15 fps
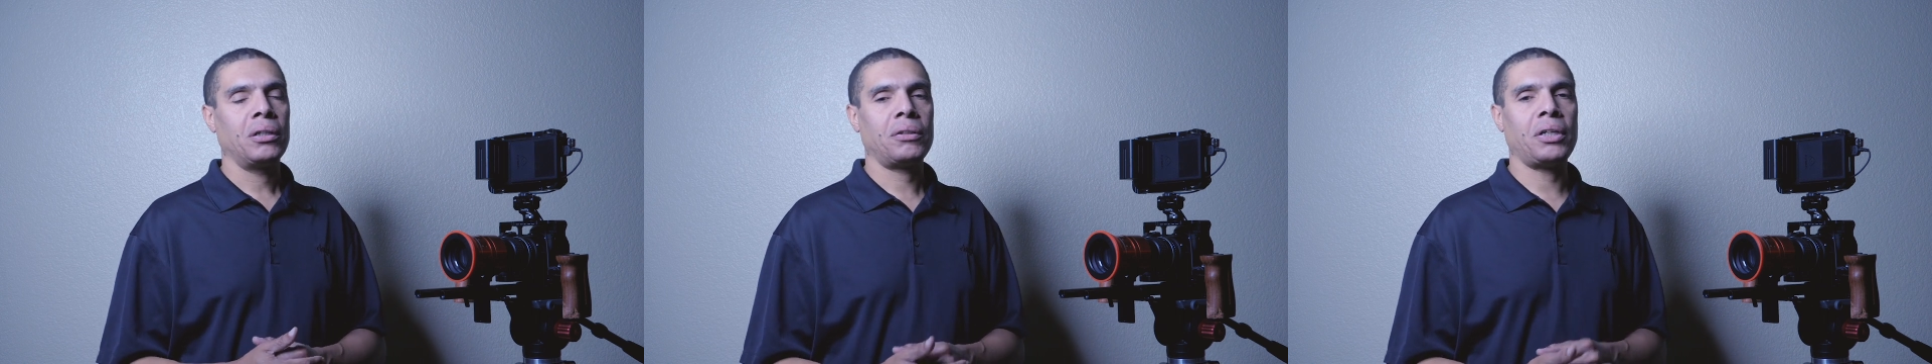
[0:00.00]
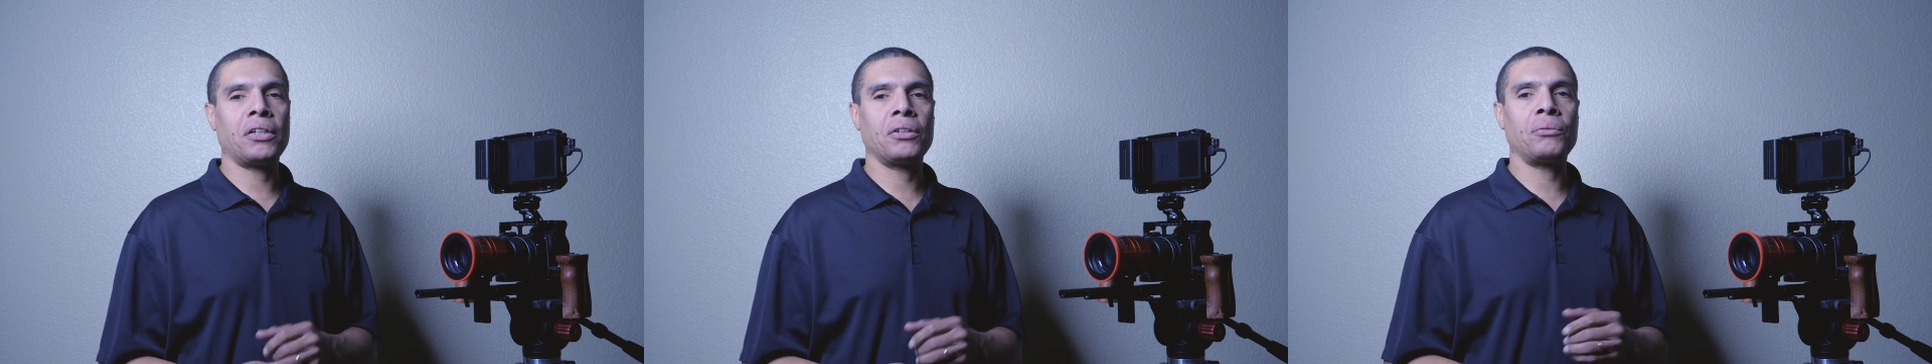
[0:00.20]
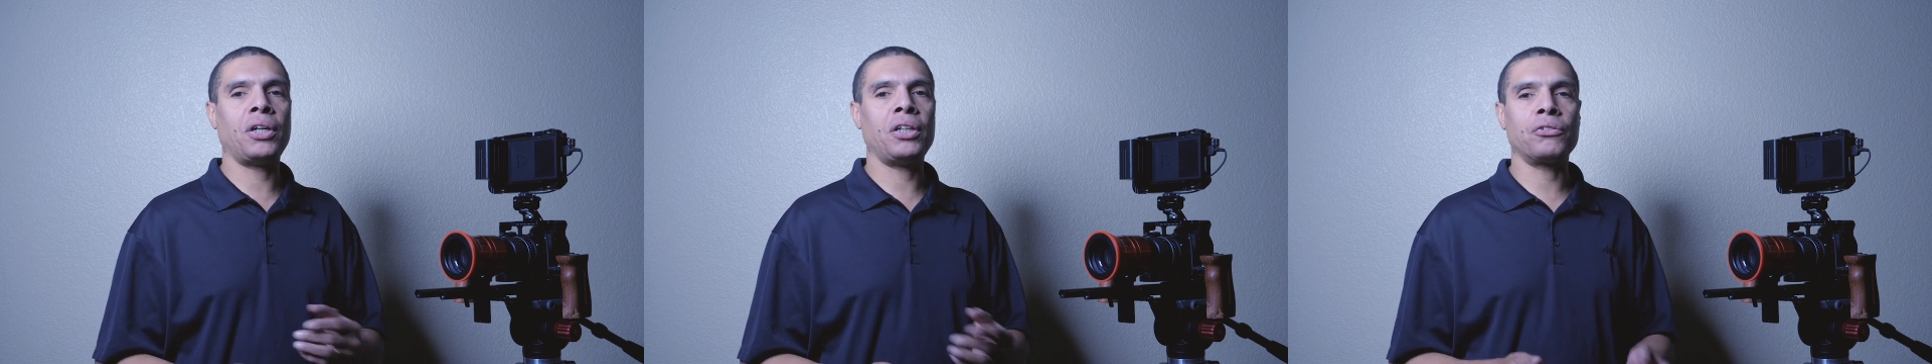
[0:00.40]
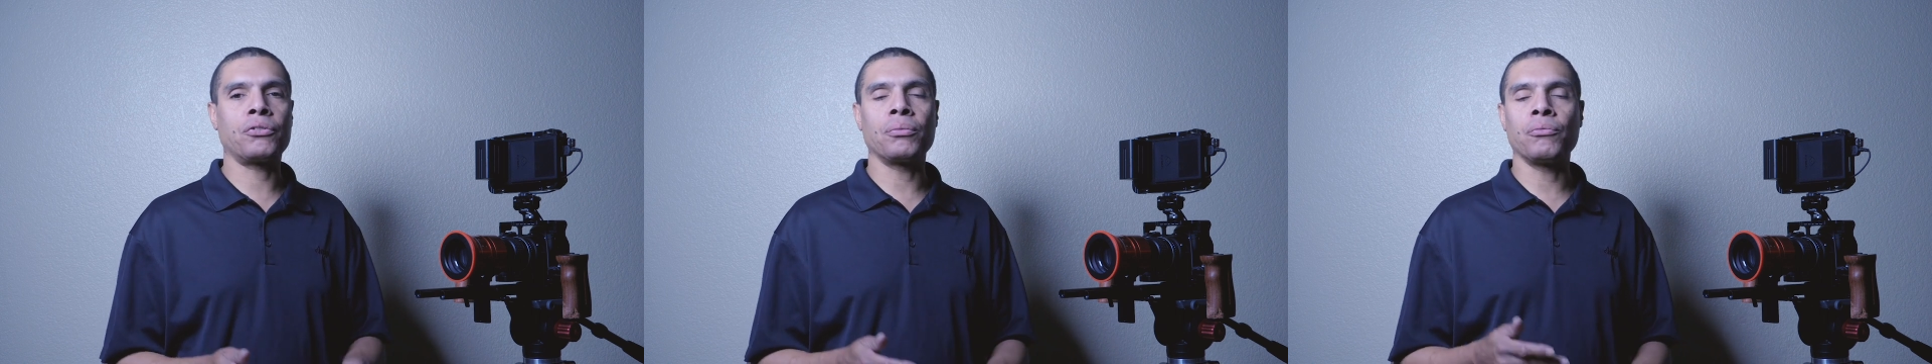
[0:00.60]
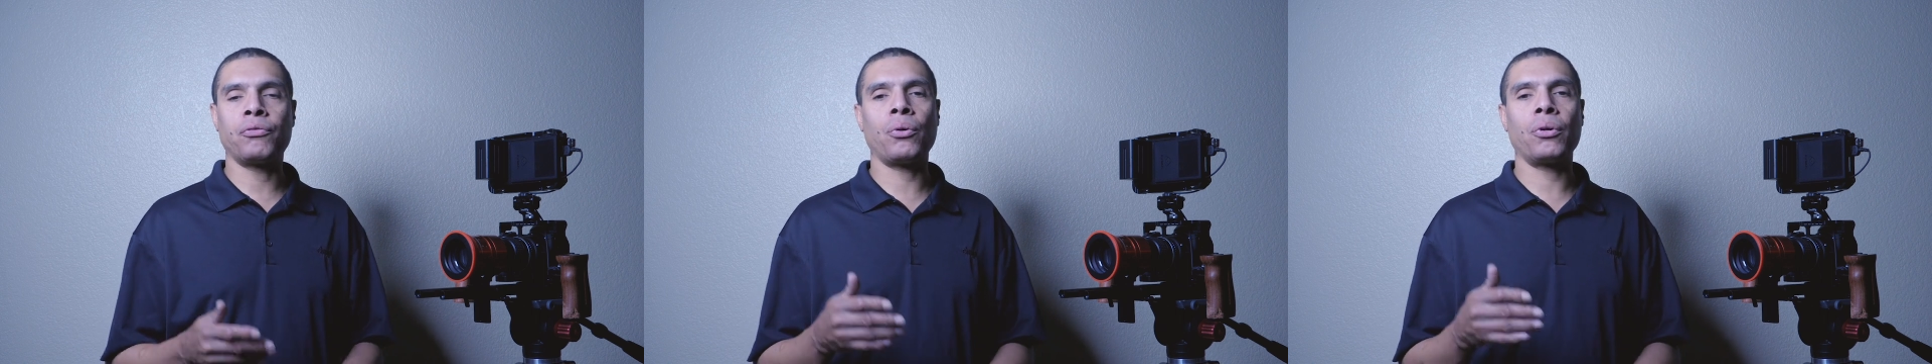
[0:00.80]
They can range
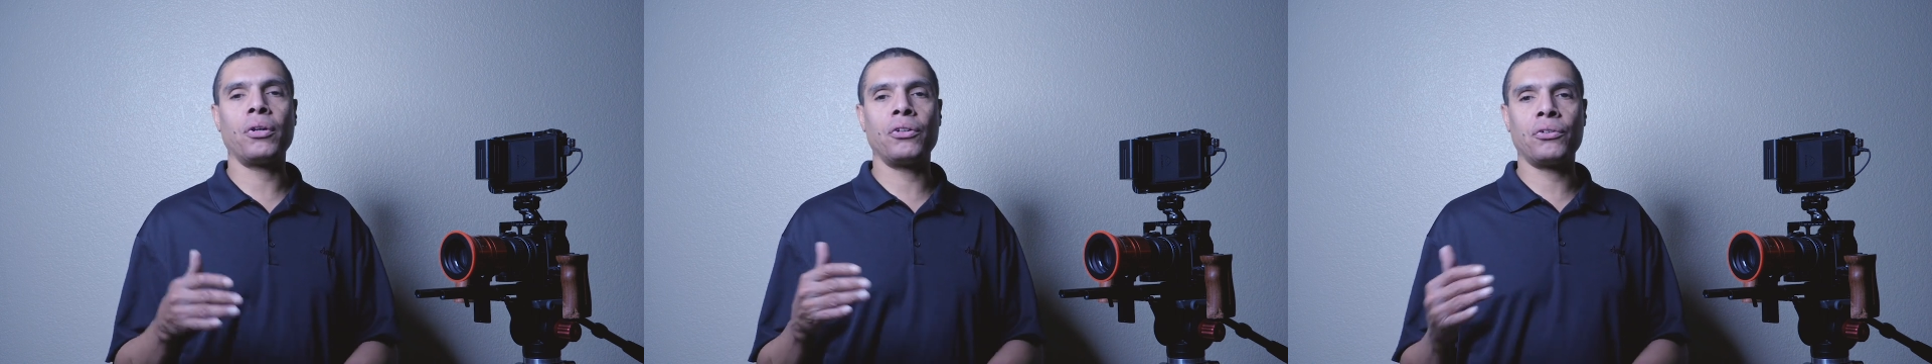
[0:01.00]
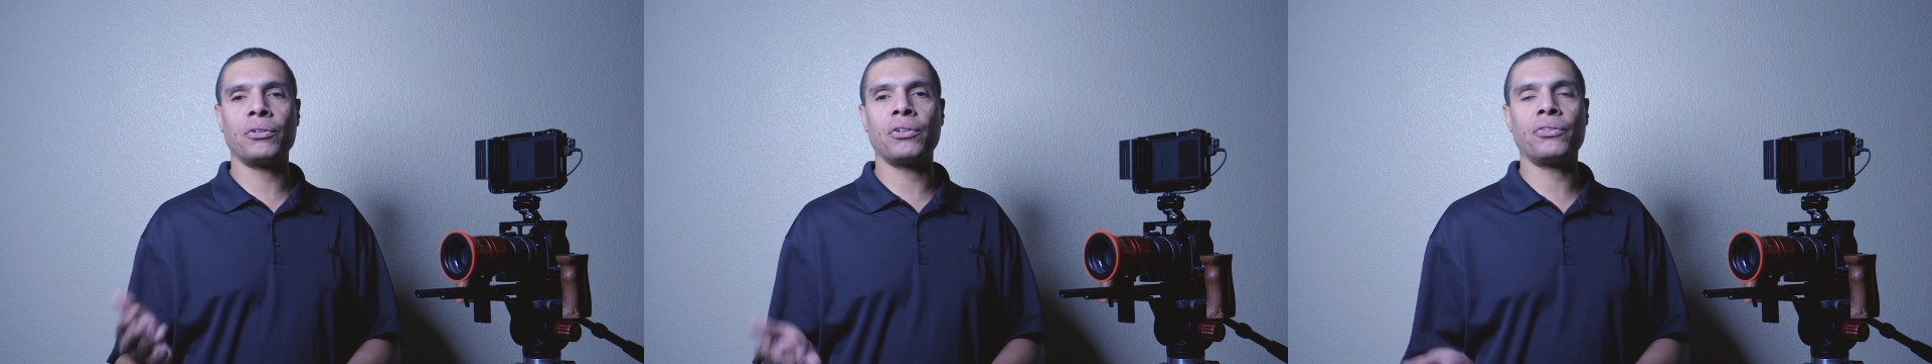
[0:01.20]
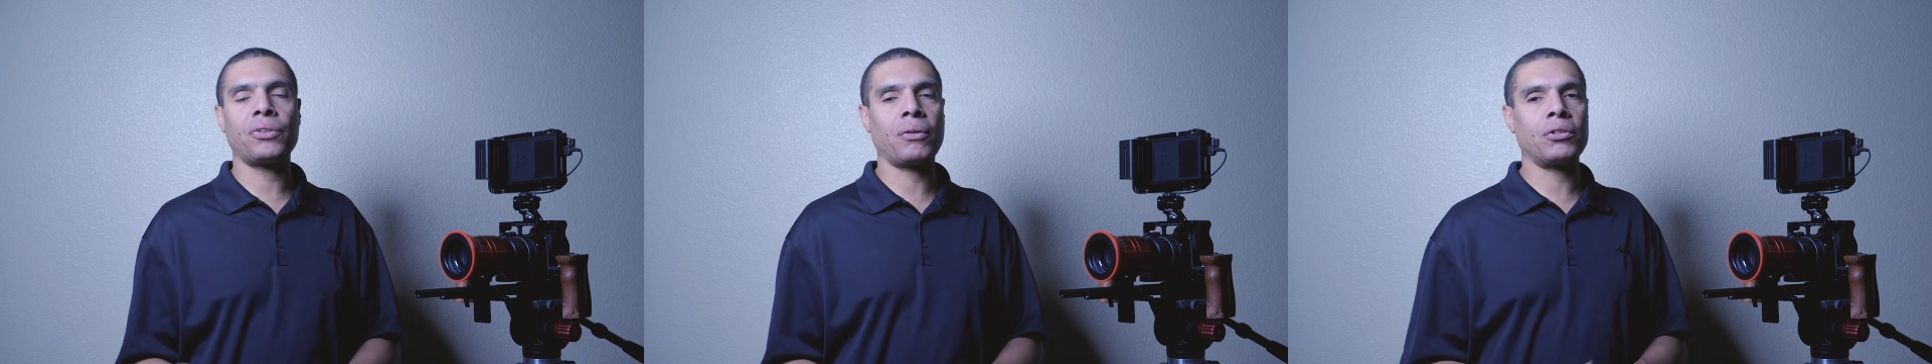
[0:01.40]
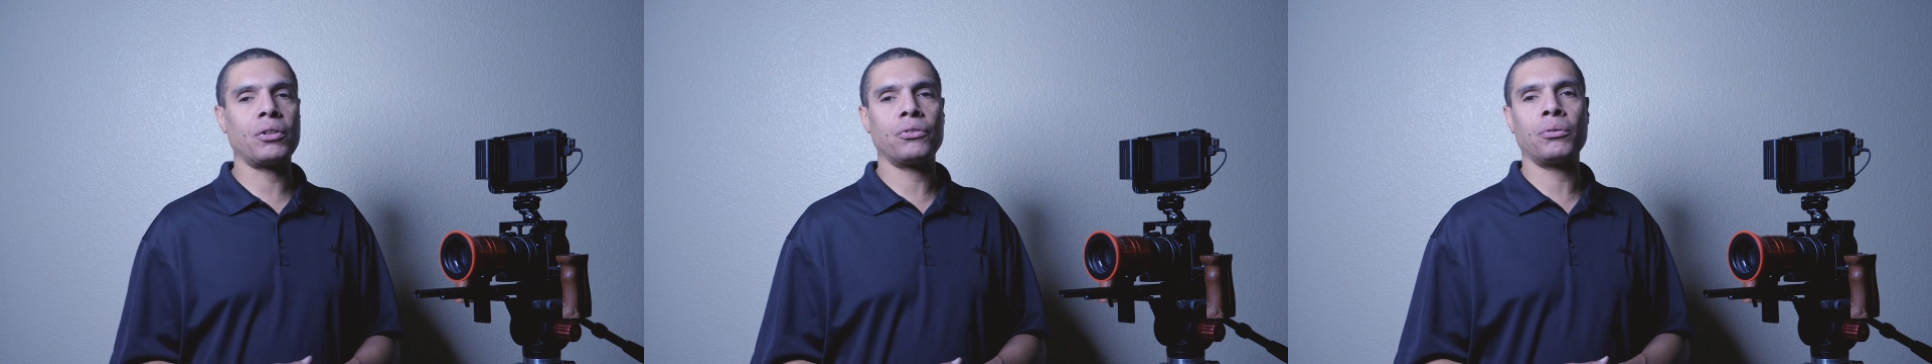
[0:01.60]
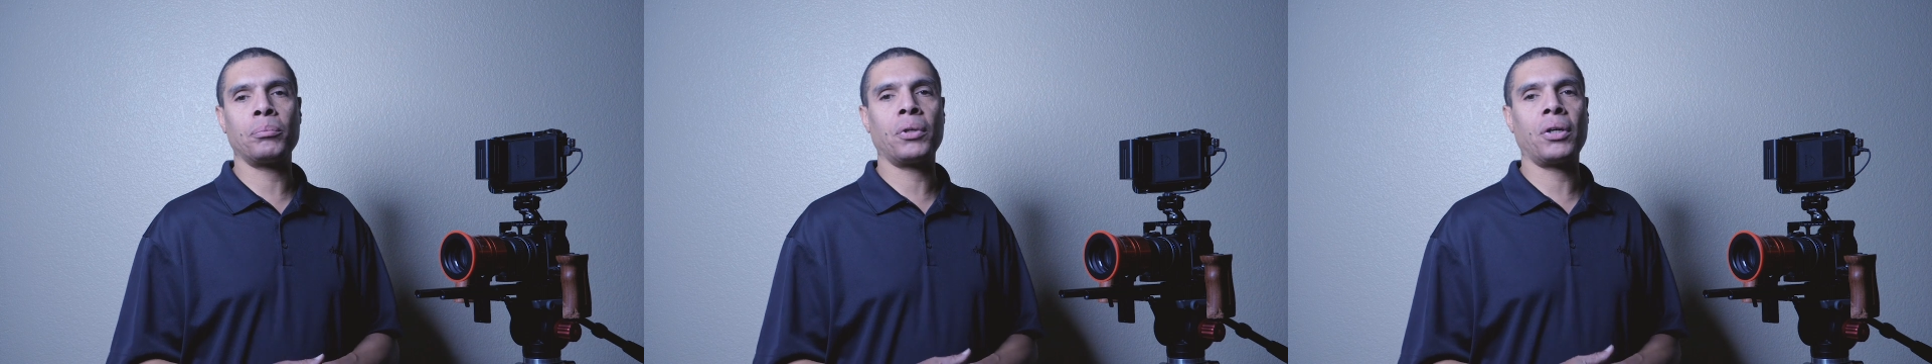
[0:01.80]
from 400 to 700